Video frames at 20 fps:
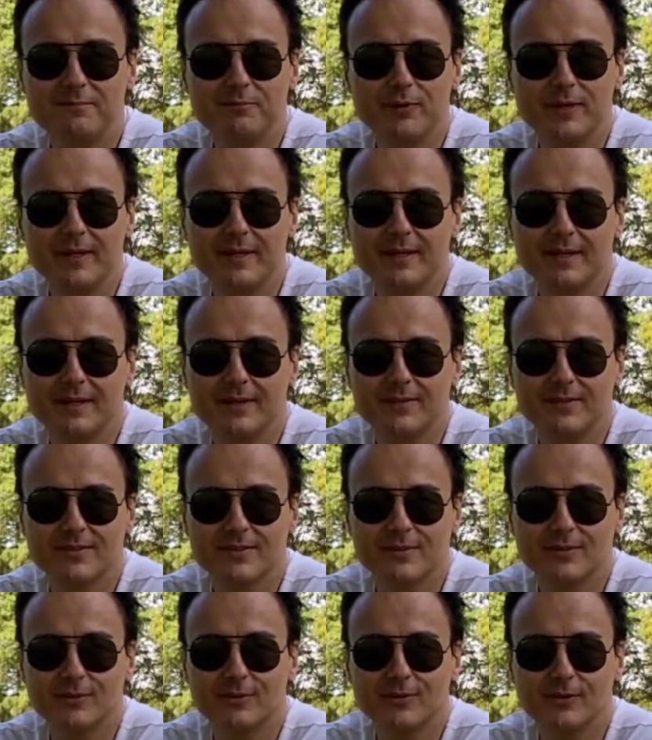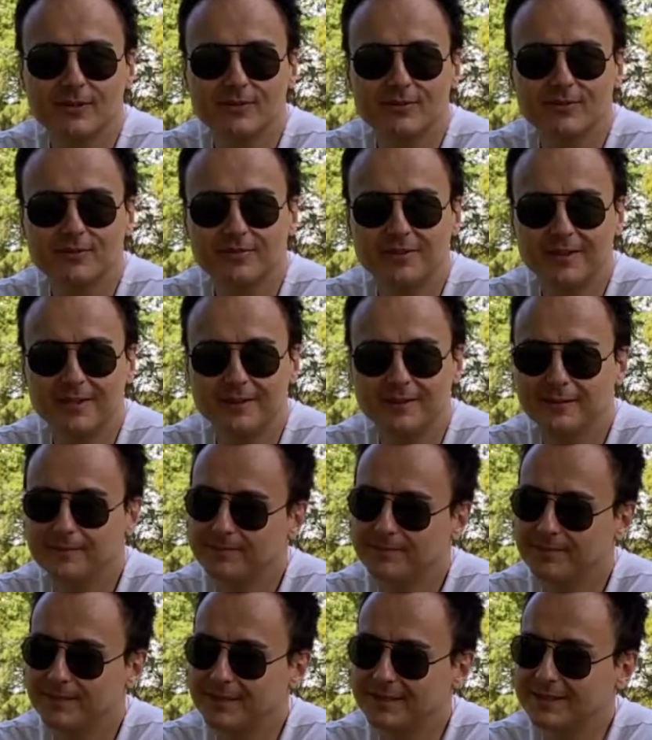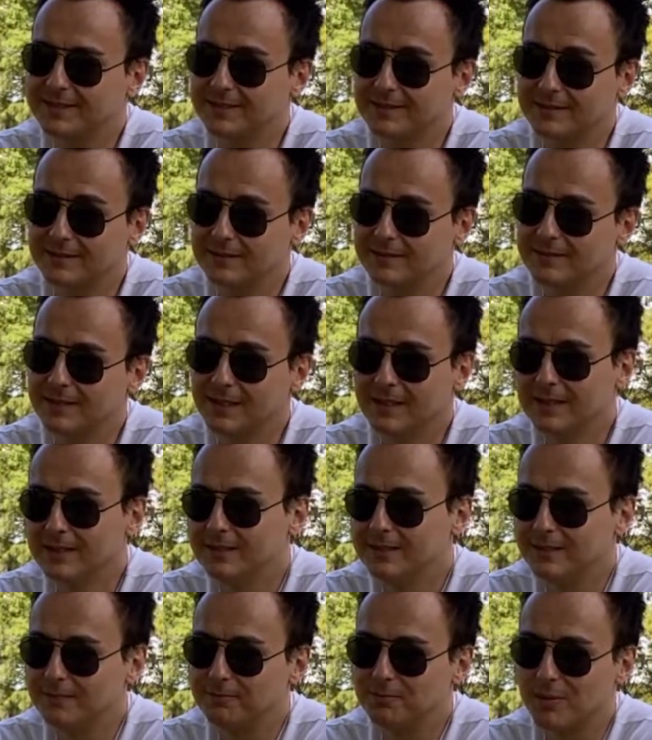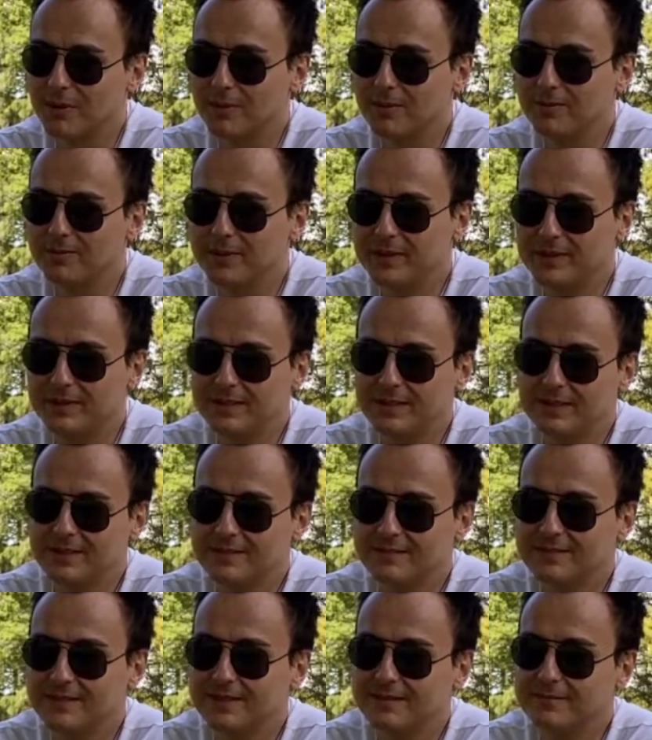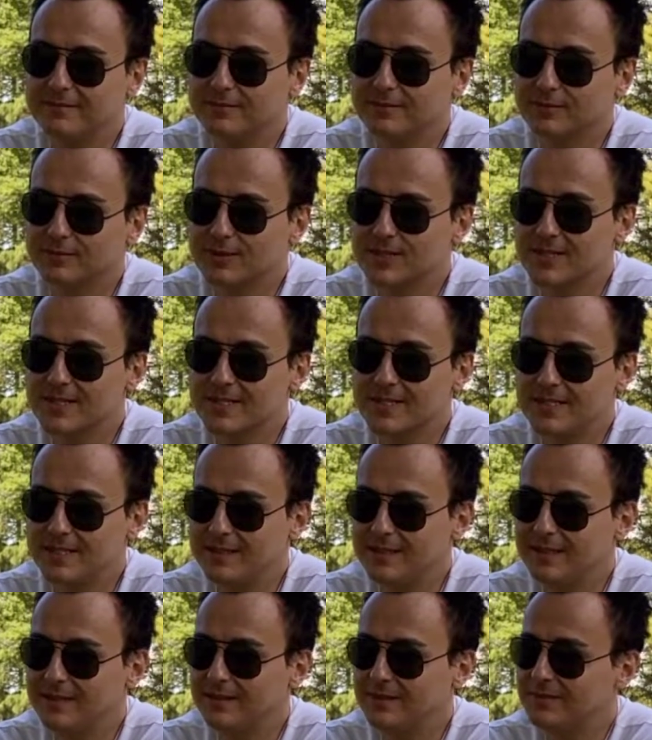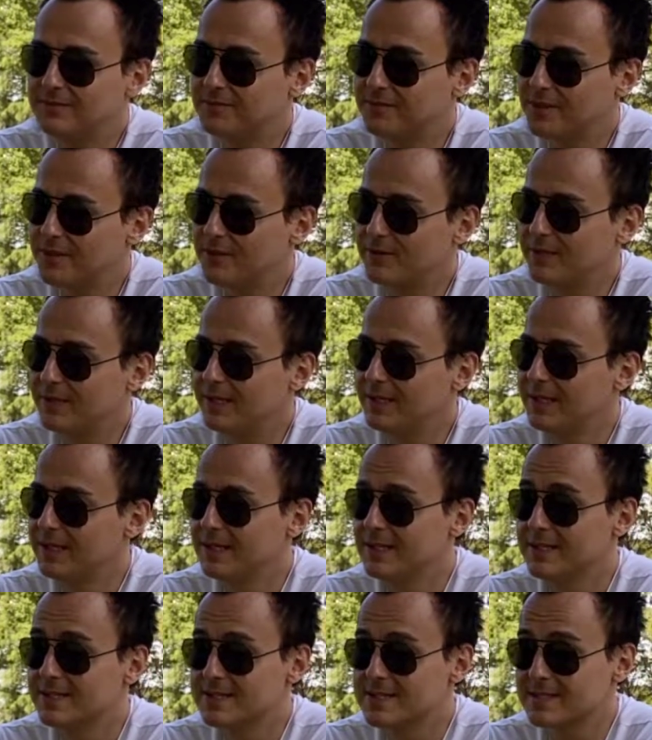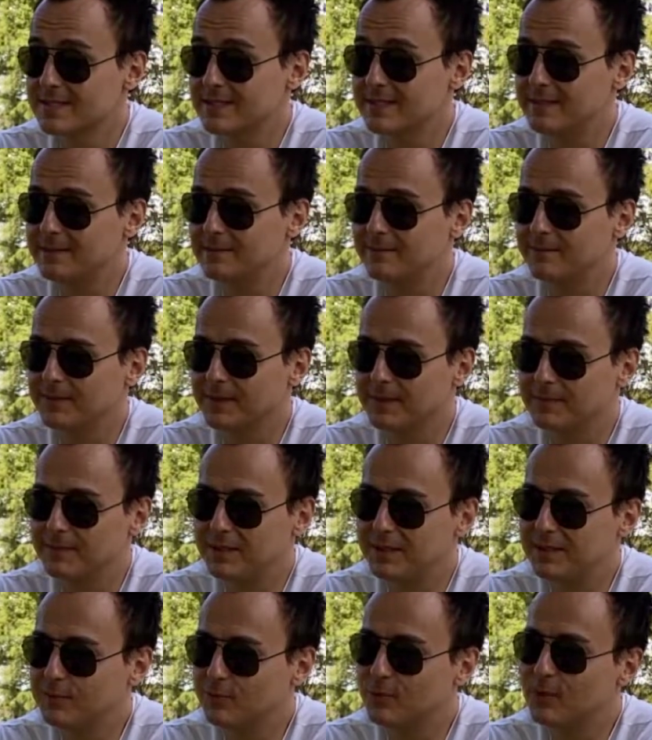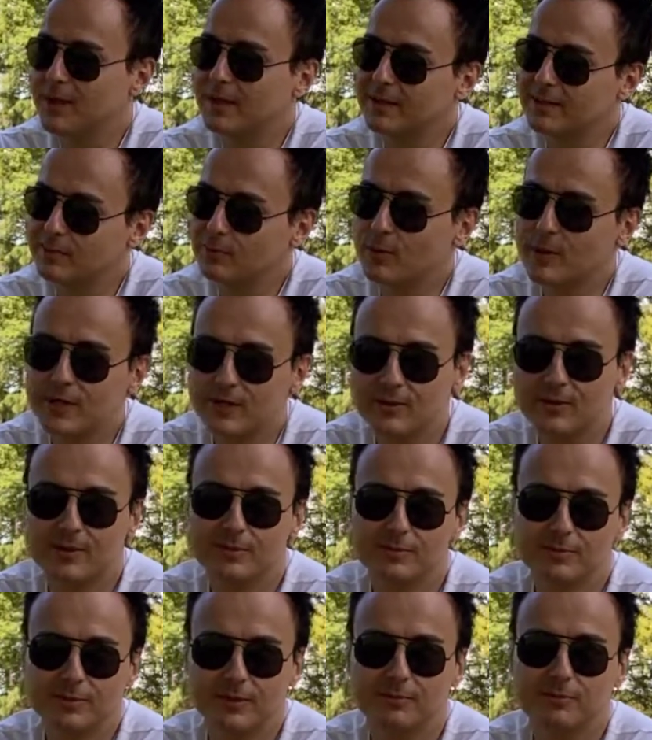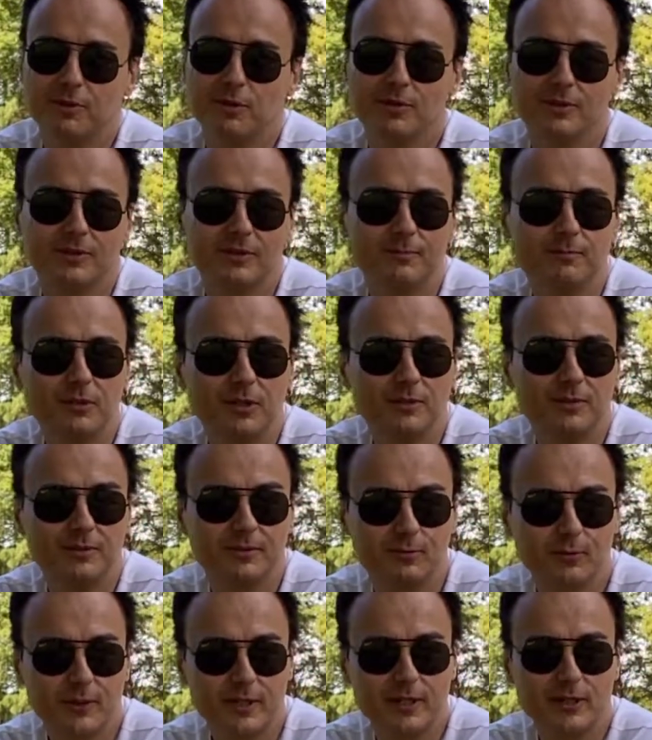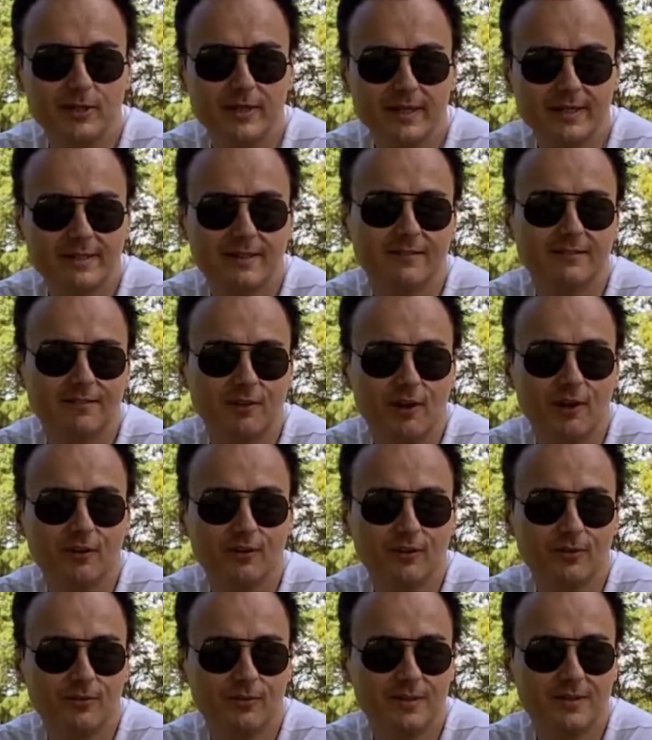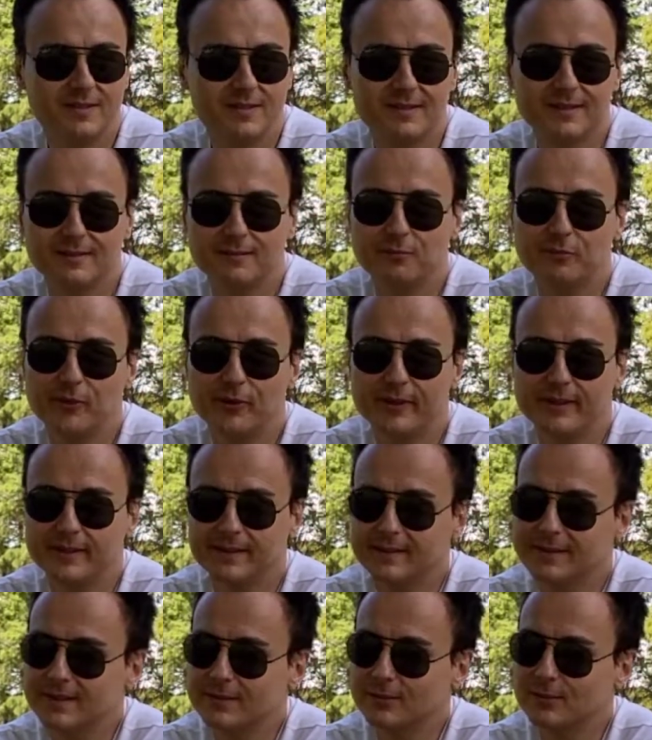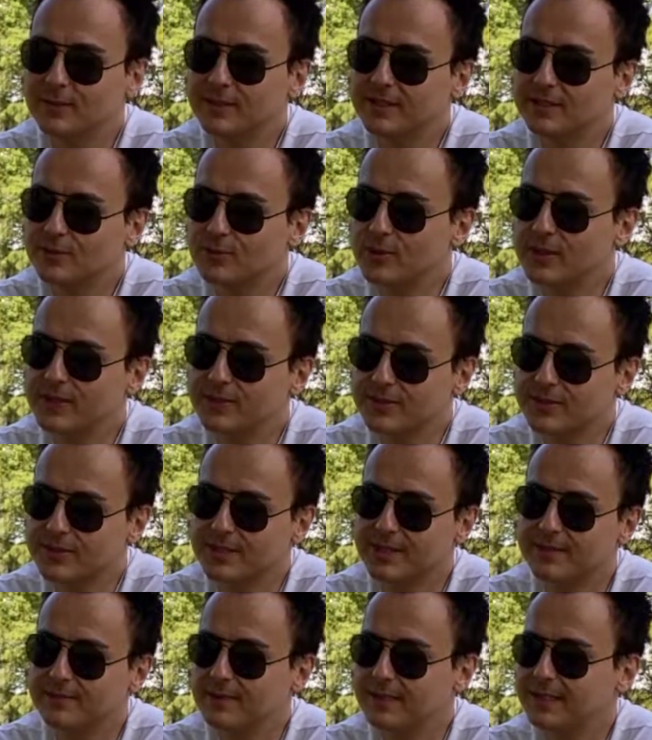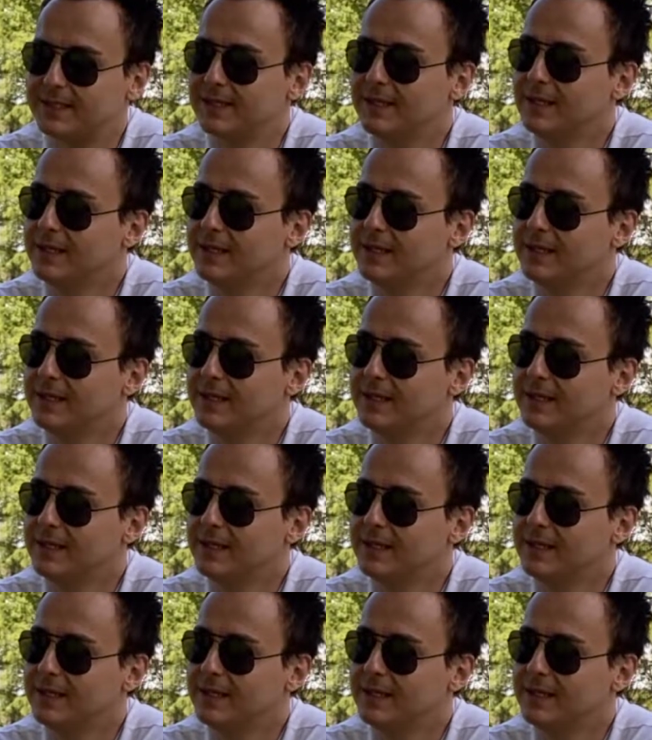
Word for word: breakouts are going to fail, but the the probability of them succeeding is very slim. I mean, when when you the mo the mo where you get the volume is in the morning. That's when the traders come in.